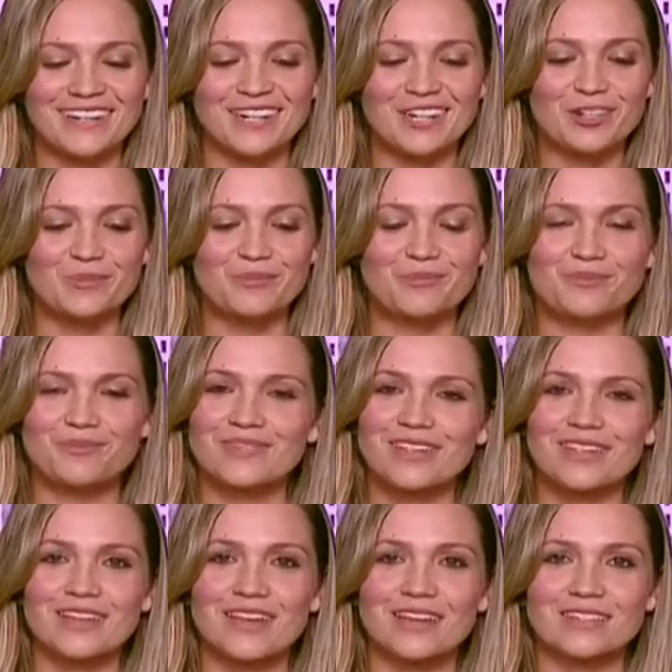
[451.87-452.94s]
Um,
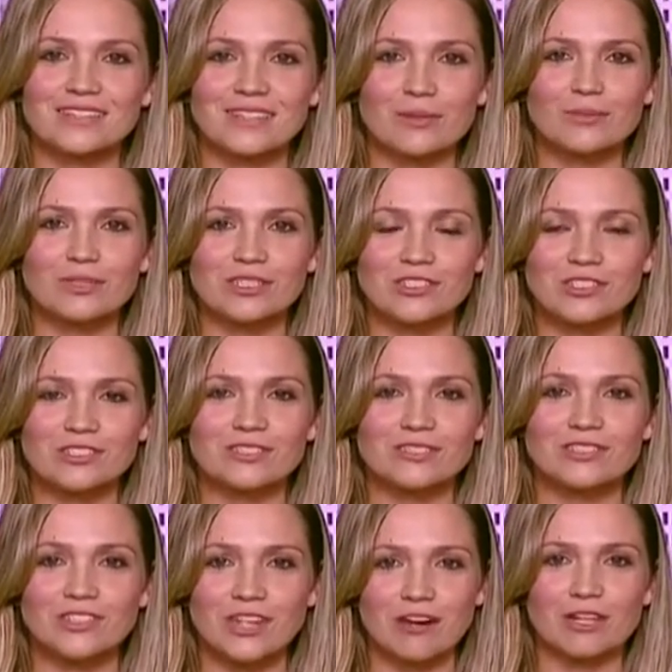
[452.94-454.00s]
they
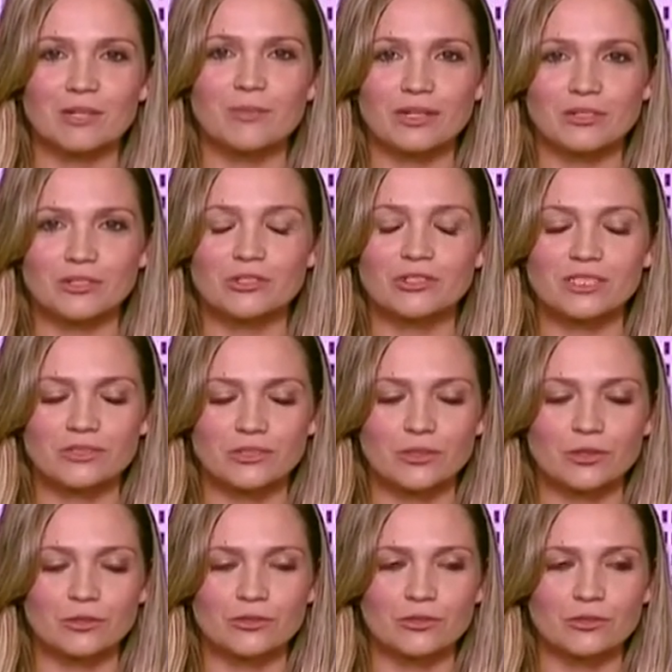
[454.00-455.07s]
established the charity about two years
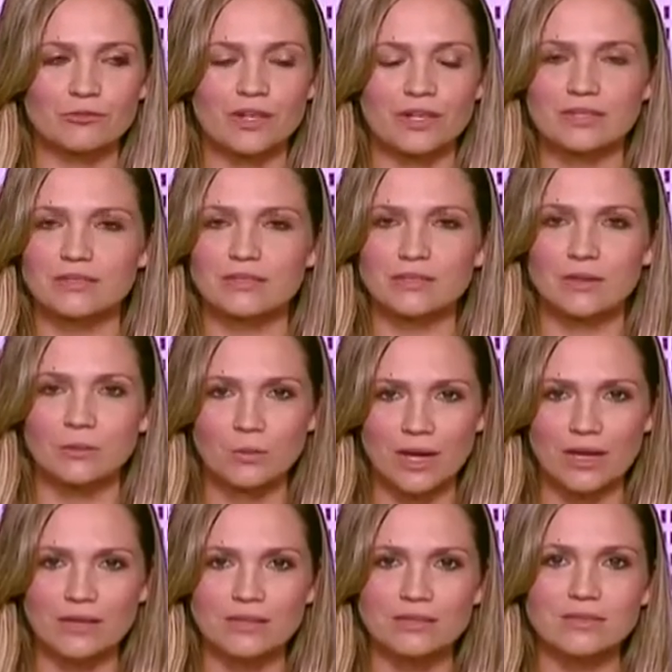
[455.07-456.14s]
ago to raise
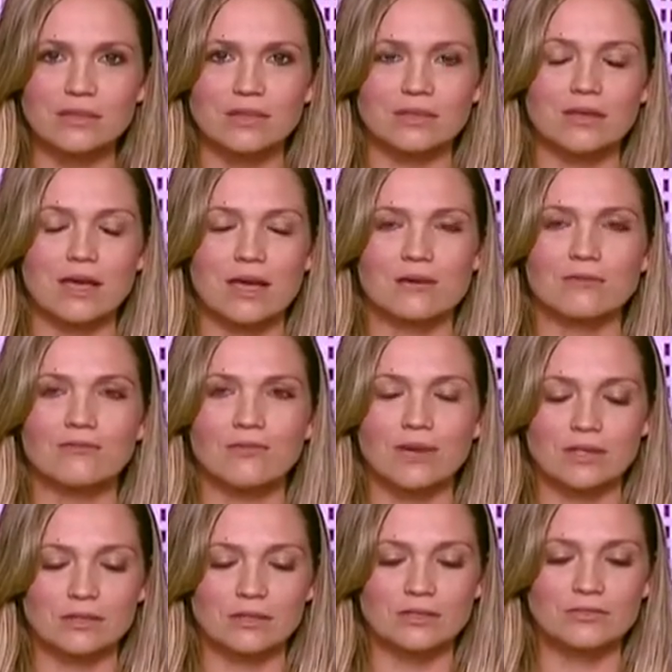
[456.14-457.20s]
awareness and, and
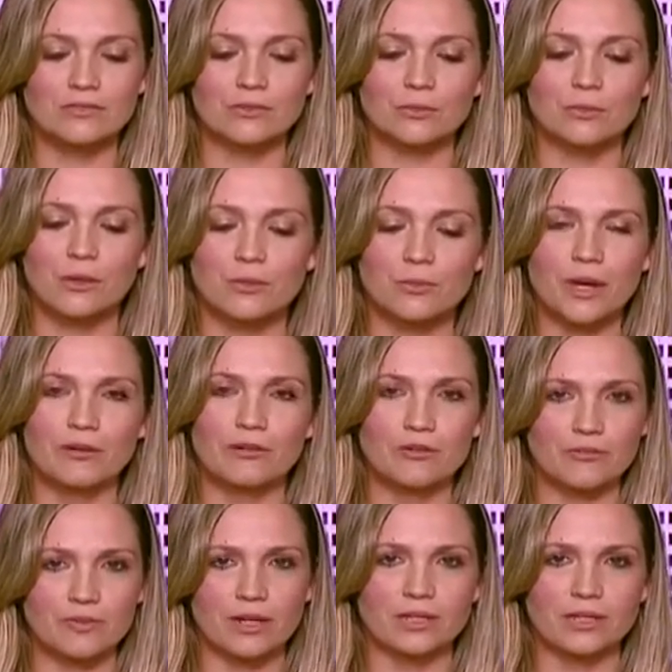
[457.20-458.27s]
funds for bone
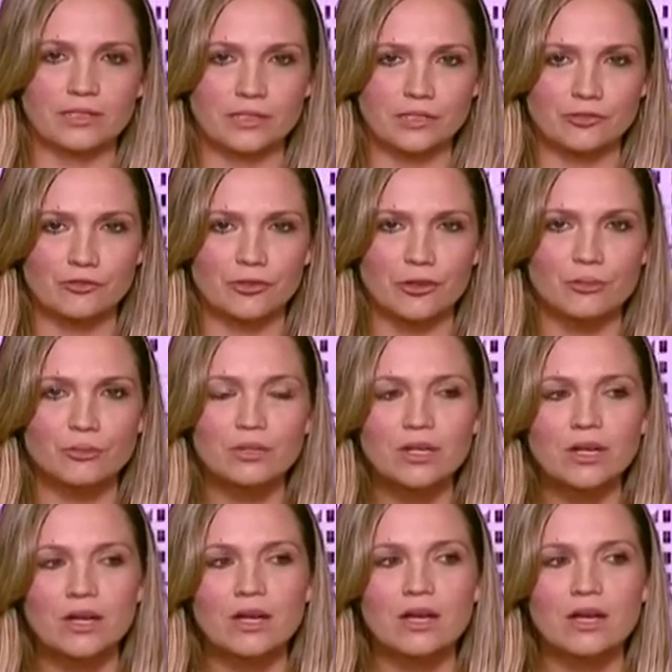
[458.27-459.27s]
marrow failure syndrome.